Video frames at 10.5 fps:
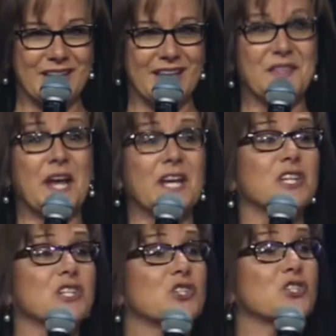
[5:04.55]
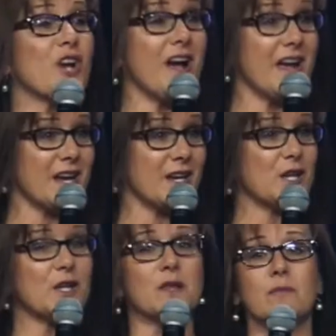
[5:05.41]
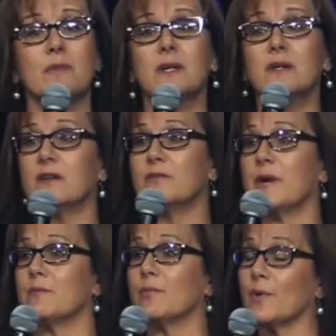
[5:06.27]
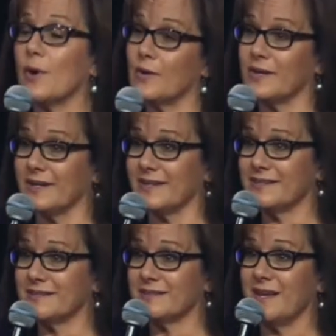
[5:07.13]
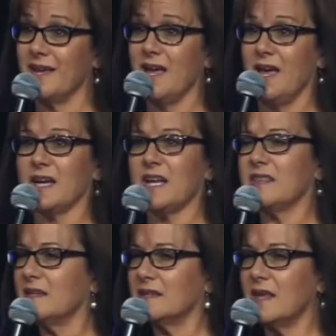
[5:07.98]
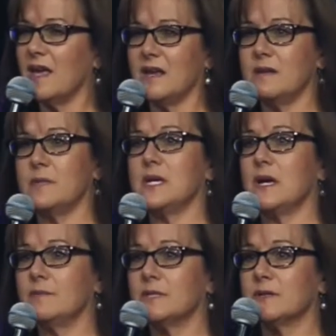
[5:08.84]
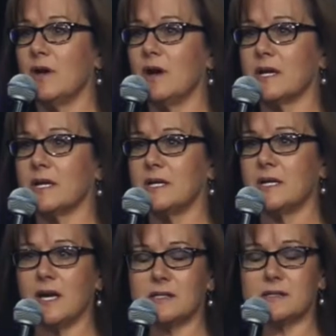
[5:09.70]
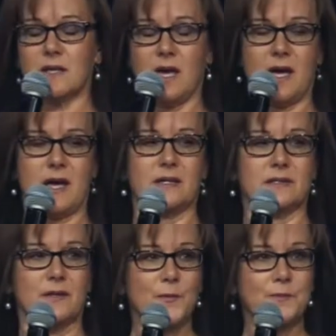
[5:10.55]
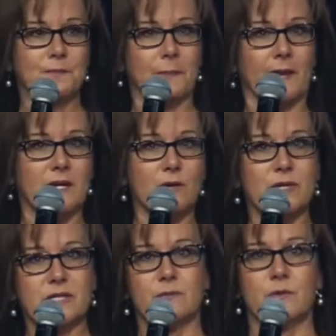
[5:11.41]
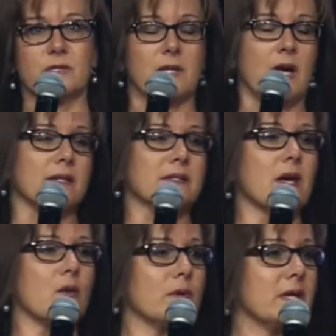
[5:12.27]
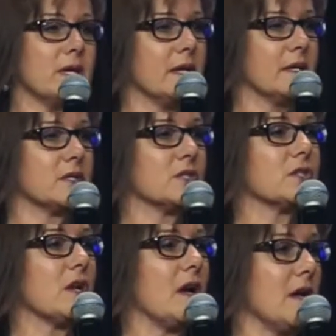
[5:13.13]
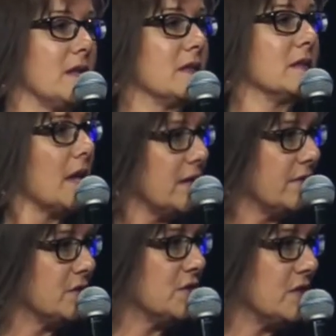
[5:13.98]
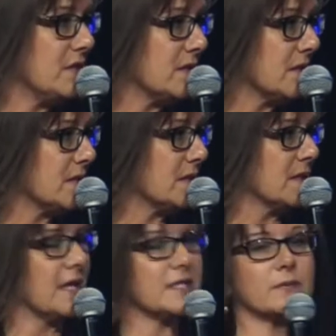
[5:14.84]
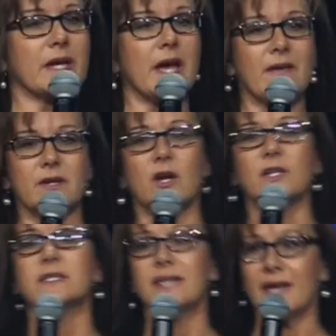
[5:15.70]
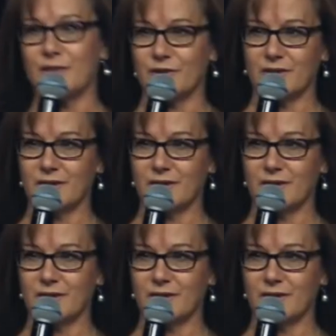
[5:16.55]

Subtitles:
and that I can shine in the middle of my brokenness. And I think the enemy comes along and he has lies and he whispers lies that we can't shine the light of Jesus unless we have it all together.